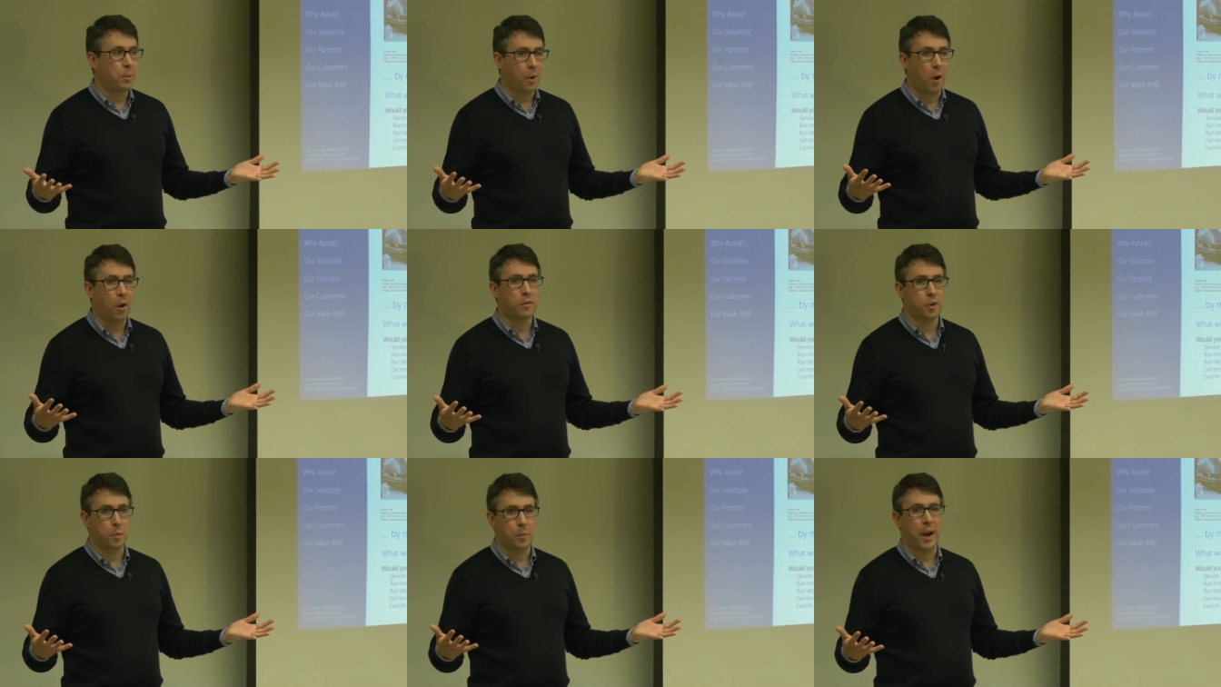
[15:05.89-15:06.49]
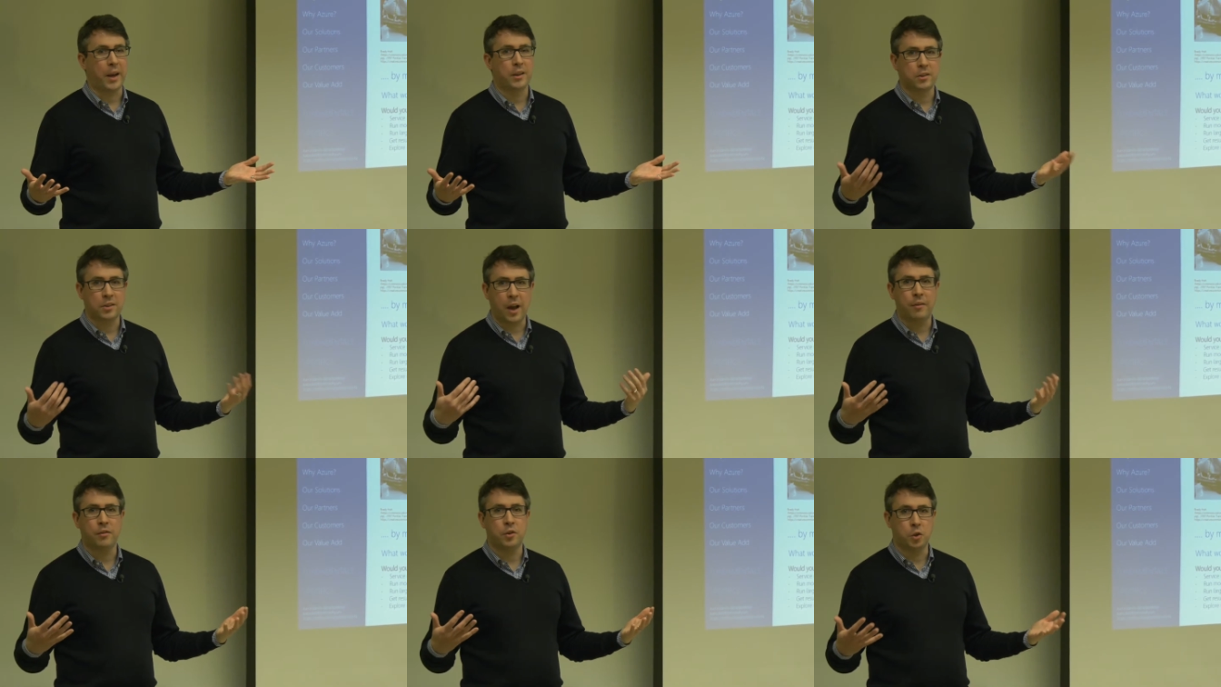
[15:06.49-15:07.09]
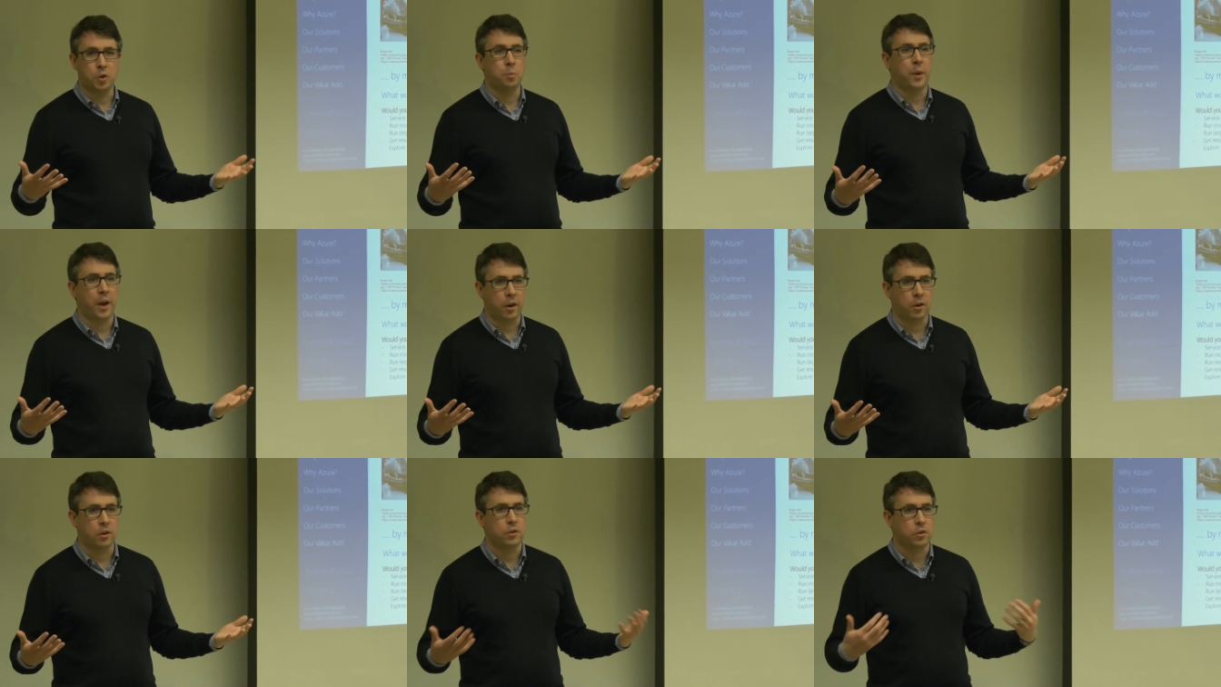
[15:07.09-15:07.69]
all of the banks have to do
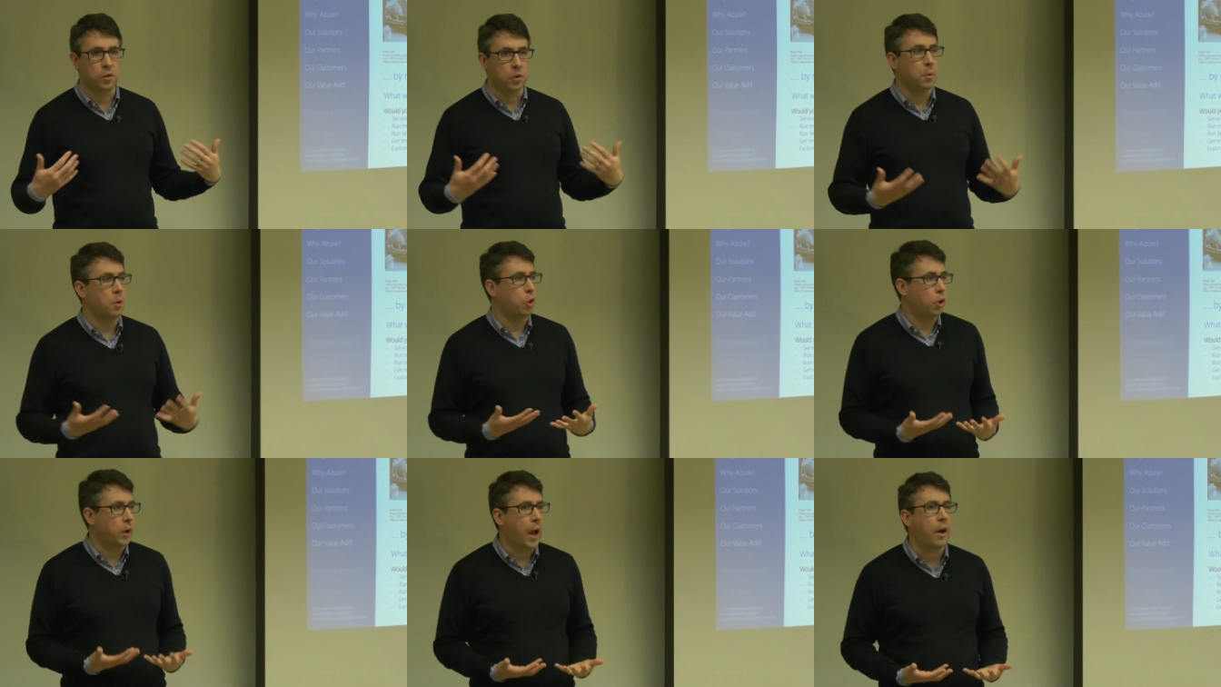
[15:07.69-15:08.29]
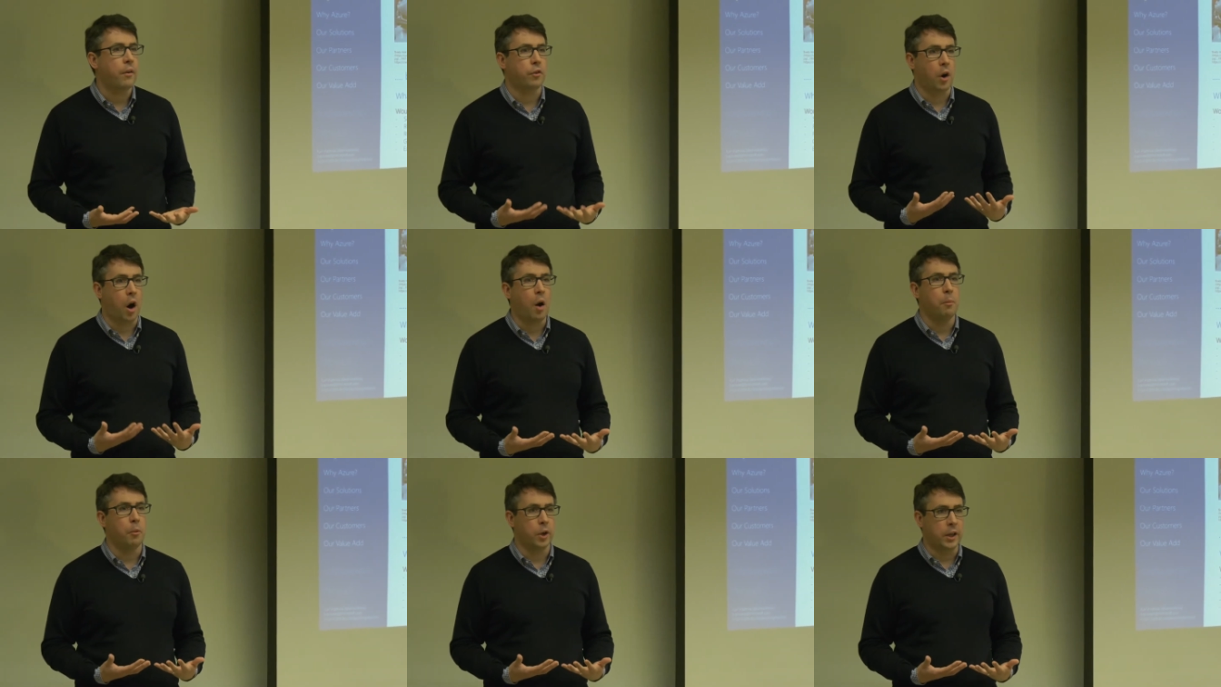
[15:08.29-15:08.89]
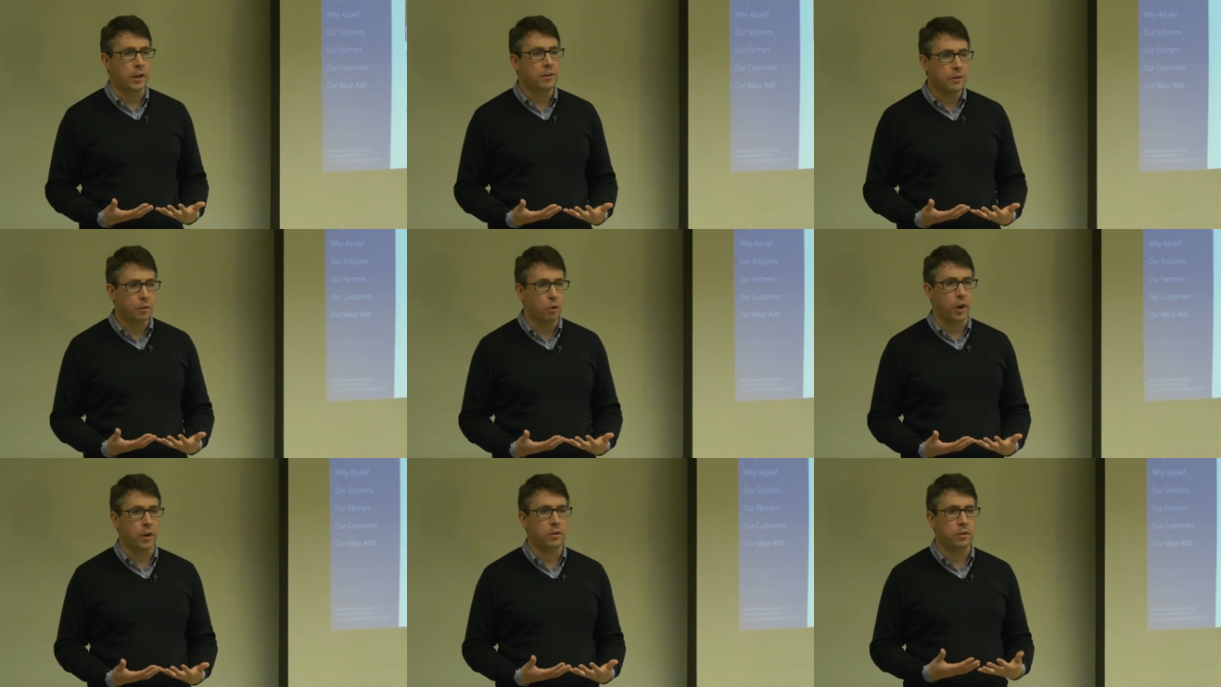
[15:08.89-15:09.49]
better to look after our money,
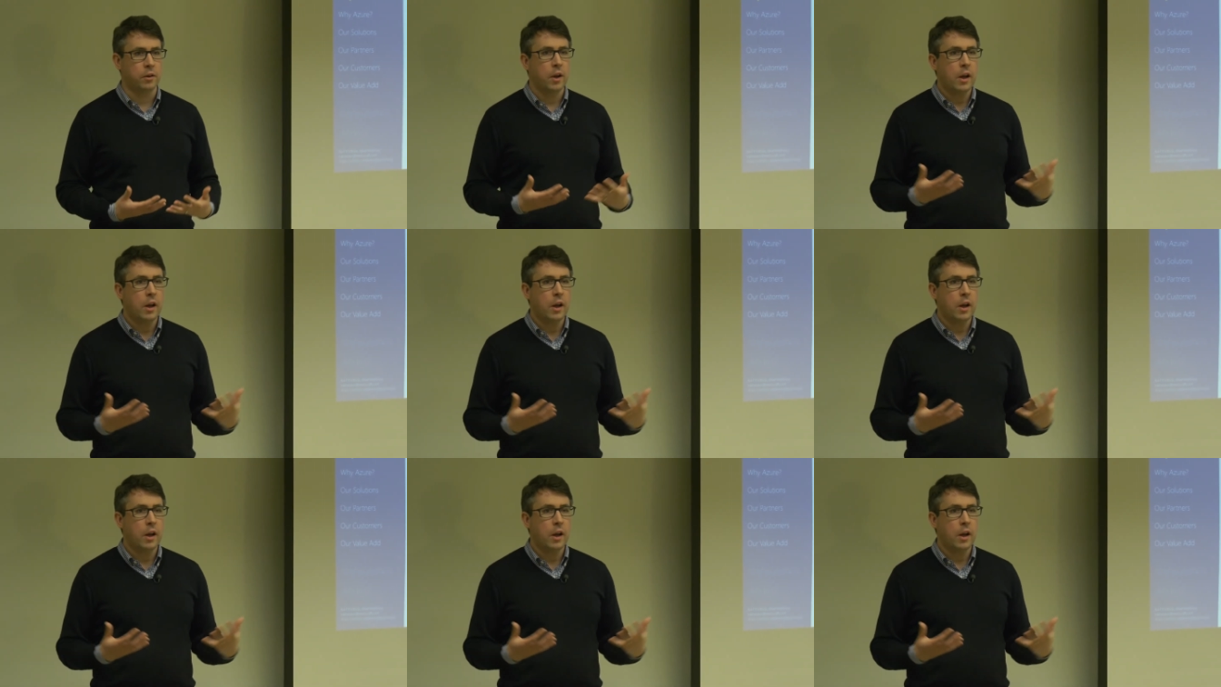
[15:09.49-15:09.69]
right?